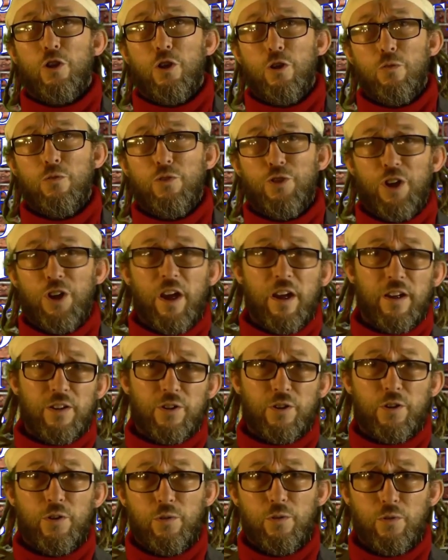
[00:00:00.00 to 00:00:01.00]
2
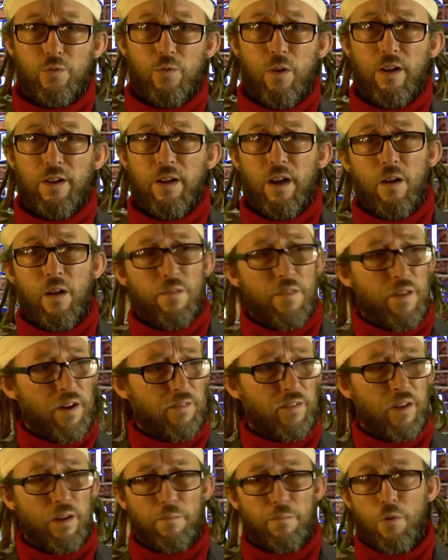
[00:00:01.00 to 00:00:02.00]
GH2s right now, and then
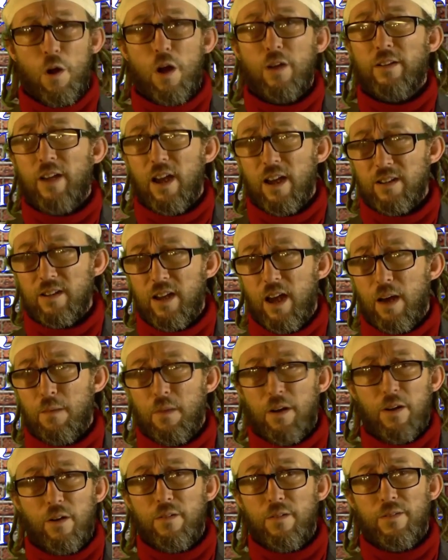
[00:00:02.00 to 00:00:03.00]
I've got a broadcast
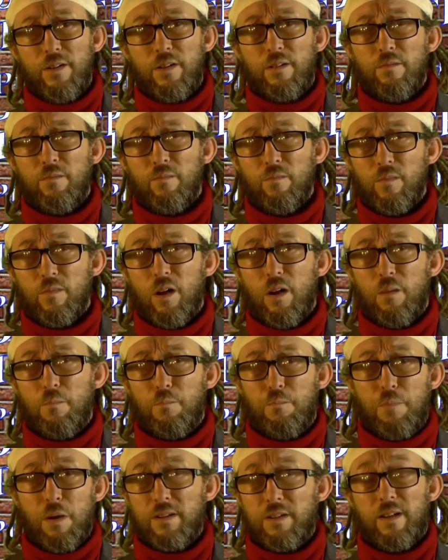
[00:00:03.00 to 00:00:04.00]
camera. I don't even
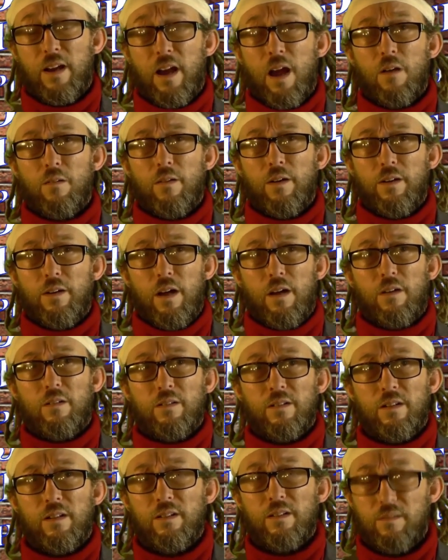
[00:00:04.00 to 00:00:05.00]
bust it out right now
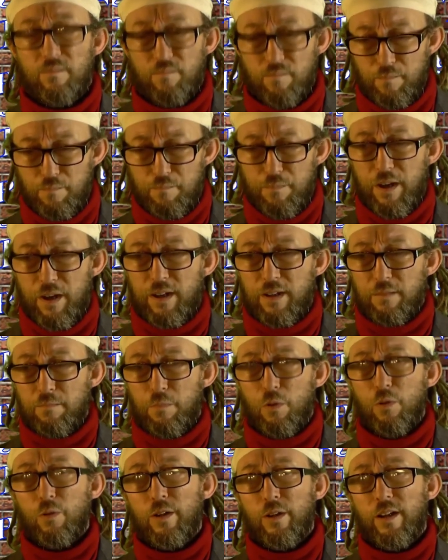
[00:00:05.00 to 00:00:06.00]
because it's big and
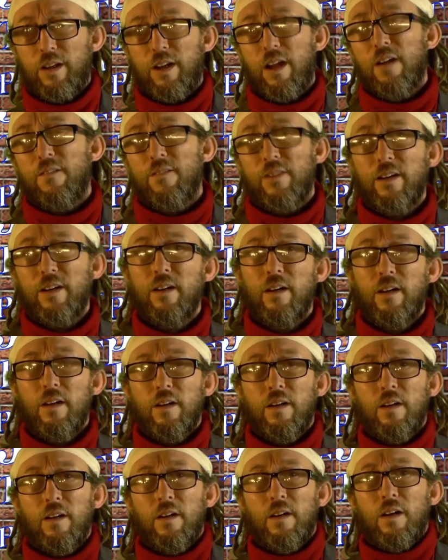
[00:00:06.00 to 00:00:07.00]
bulky and heavy.
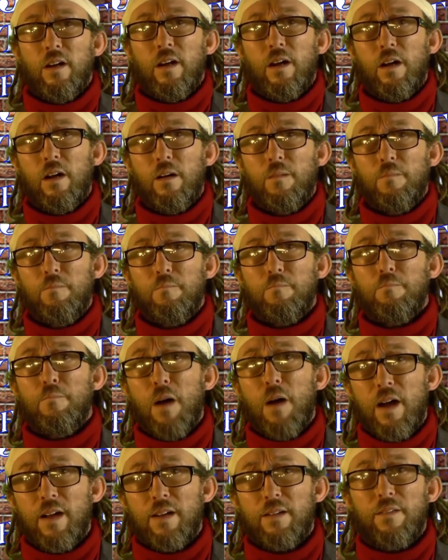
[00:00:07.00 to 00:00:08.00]

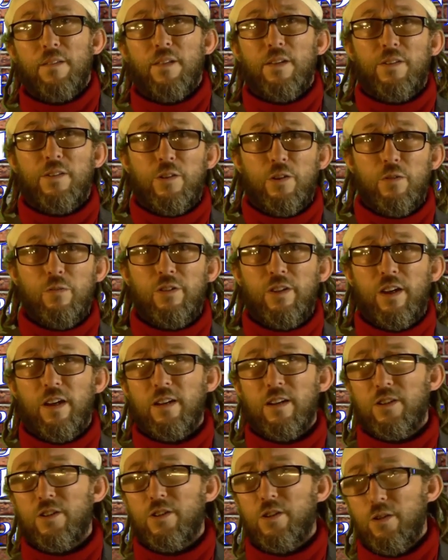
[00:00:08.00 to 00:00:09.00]
But the 2
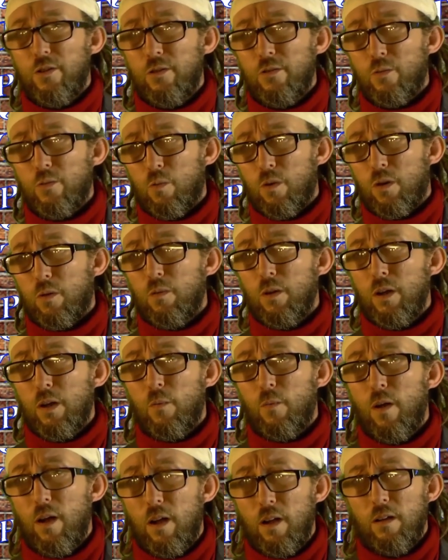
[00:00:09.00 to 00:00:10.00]
GH2s work really
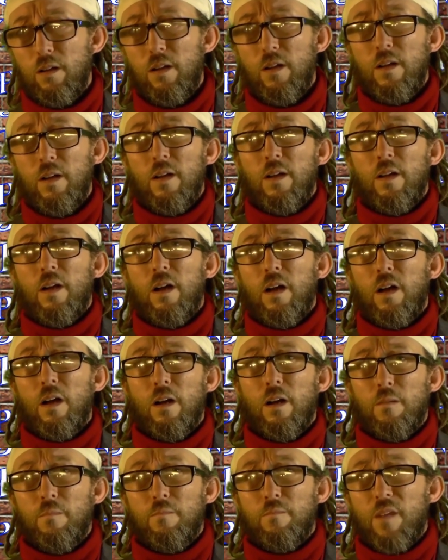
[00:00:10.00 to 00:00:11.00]
well.
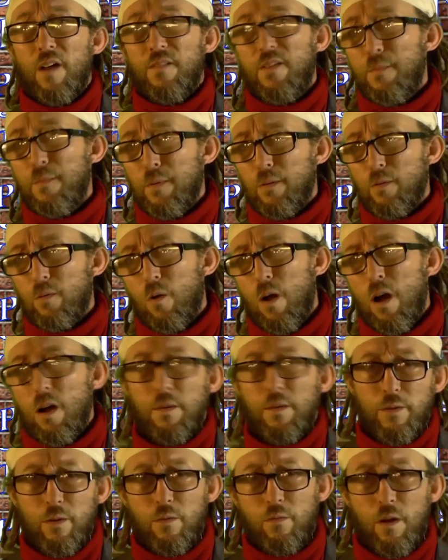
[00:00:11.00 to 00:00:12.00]
I've had people go, how
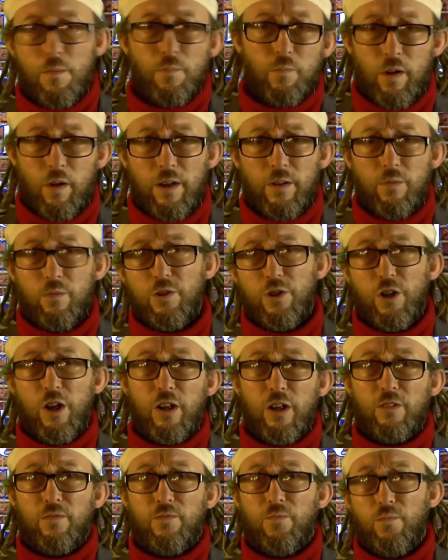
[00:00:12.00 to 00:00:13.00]
come you don't upgrade to a
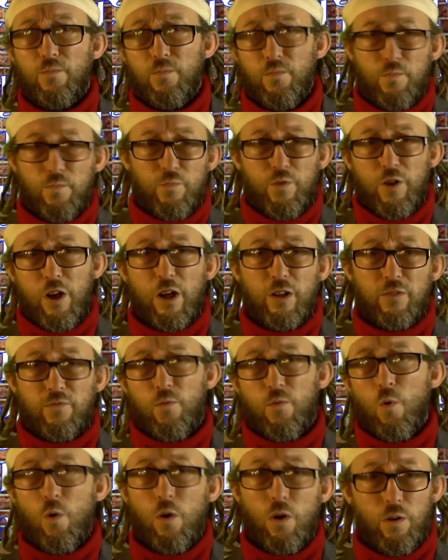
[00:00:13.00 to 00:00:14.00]

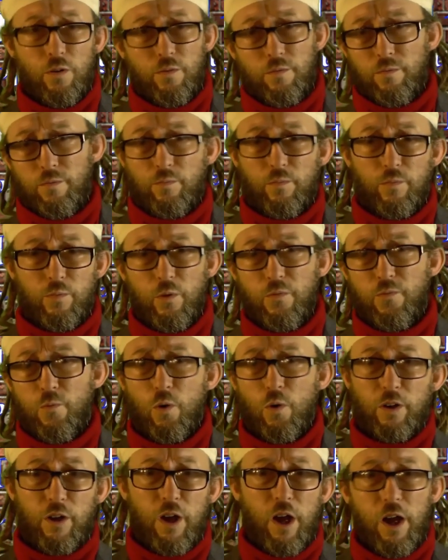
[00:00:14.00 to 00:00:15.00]
GH4 and do
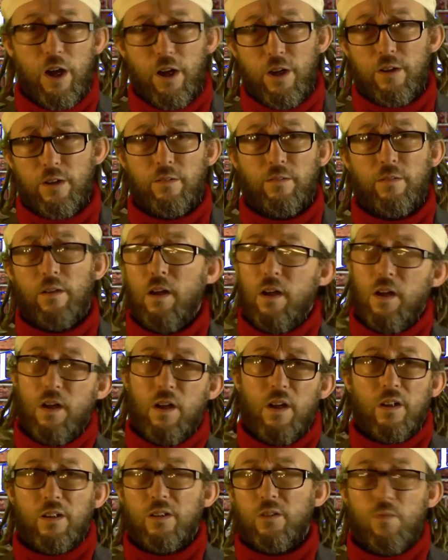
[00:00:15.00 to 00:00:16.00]
4K? And
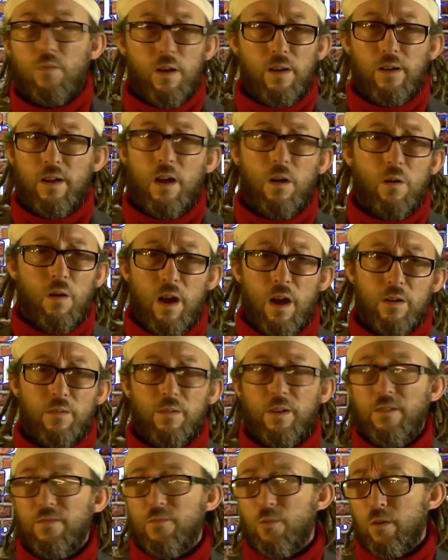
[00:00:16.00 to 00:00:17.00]
because right now I don't
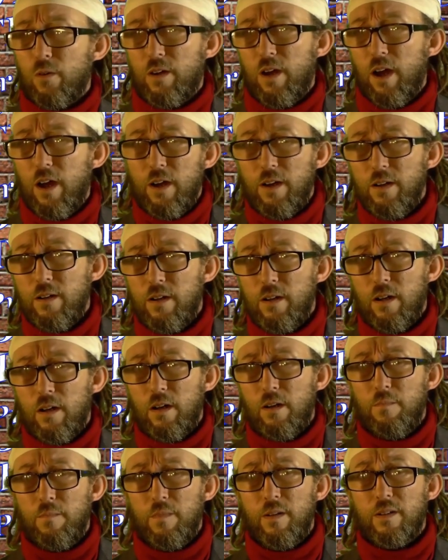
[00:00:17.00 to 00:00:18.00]
need 4K.
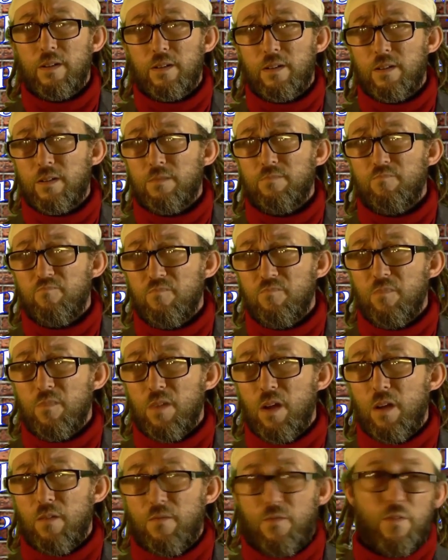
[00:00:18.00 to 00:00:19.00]

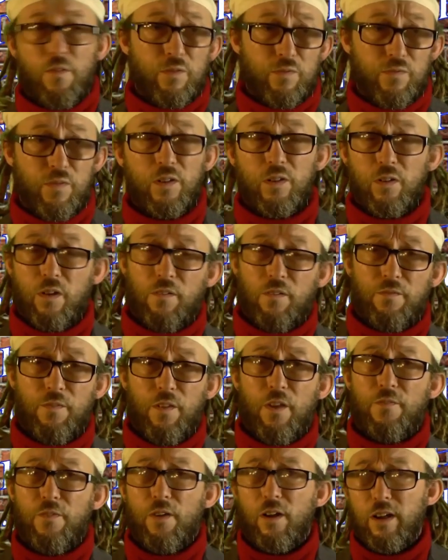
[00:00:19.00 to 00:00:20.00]
First of all,
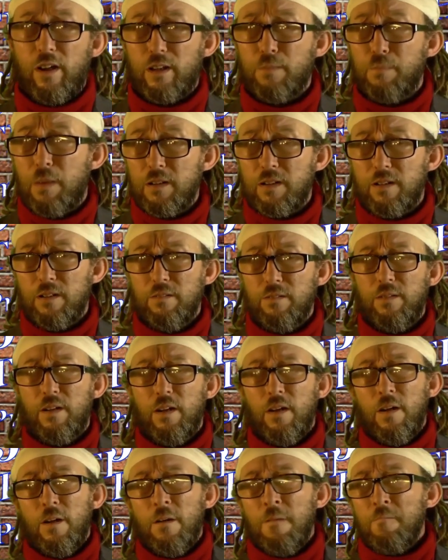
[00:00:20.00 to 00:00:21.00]
they're fairly expensive,
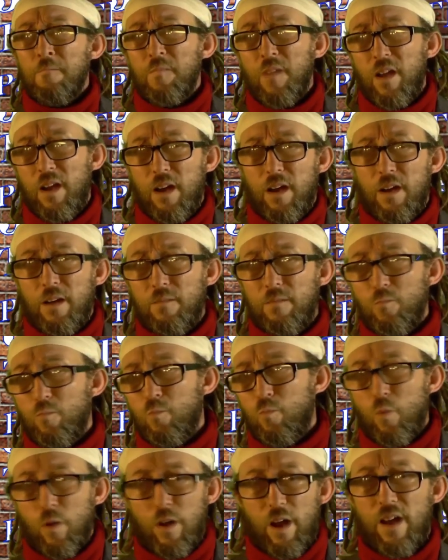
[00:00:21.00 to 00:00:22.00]
and
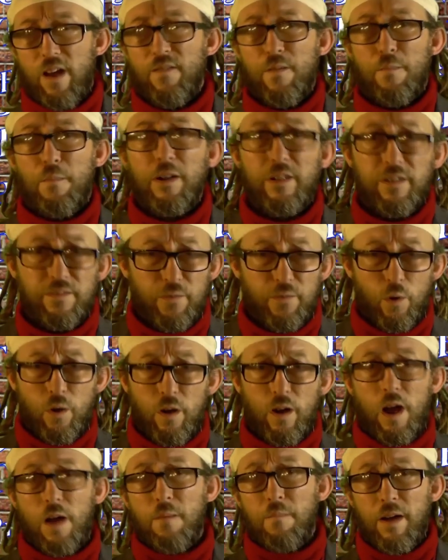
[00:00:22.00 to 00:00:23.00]
when I have the budget for
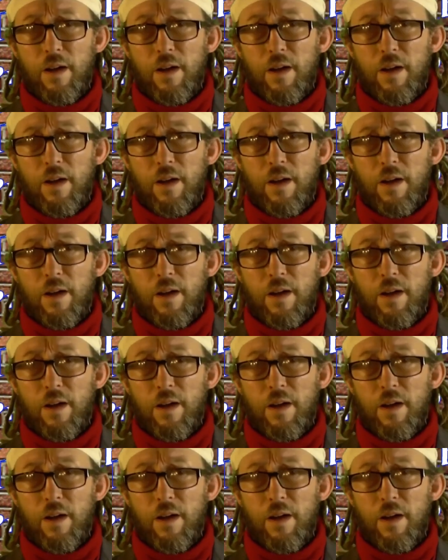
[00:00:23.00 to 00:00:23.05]
it, I